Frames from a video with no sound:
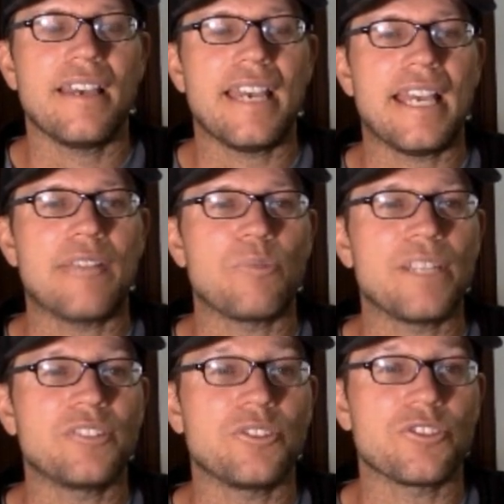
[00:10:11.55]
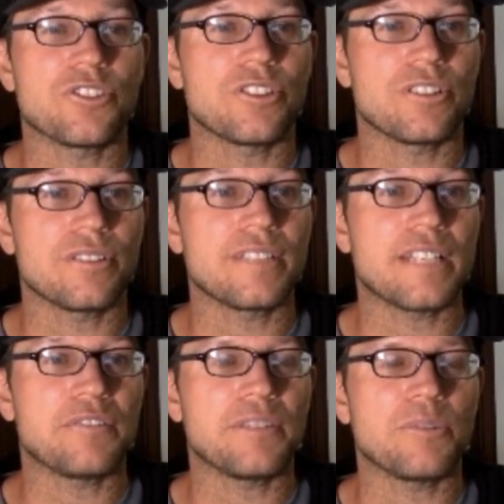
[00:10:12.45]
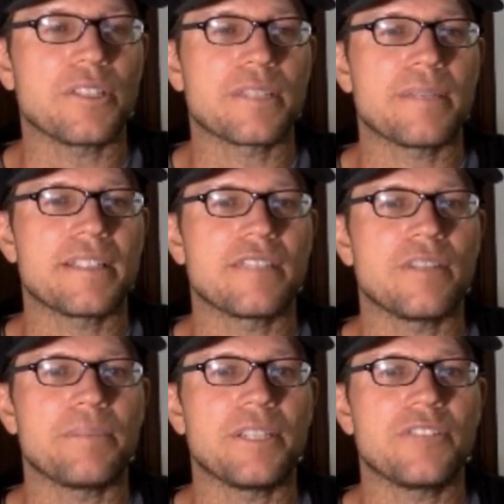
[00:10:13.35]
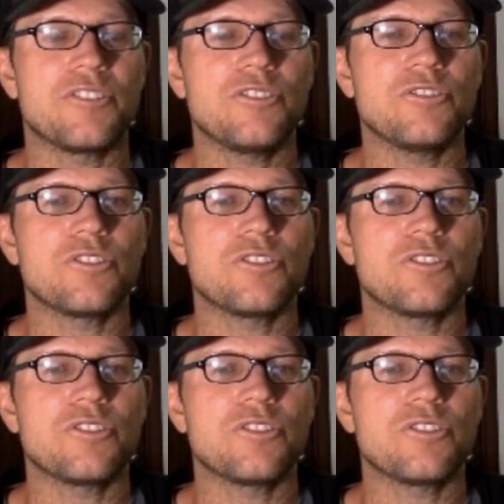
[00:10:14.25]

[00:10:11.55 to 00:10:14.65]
and rentals are definitely more expensive up there too.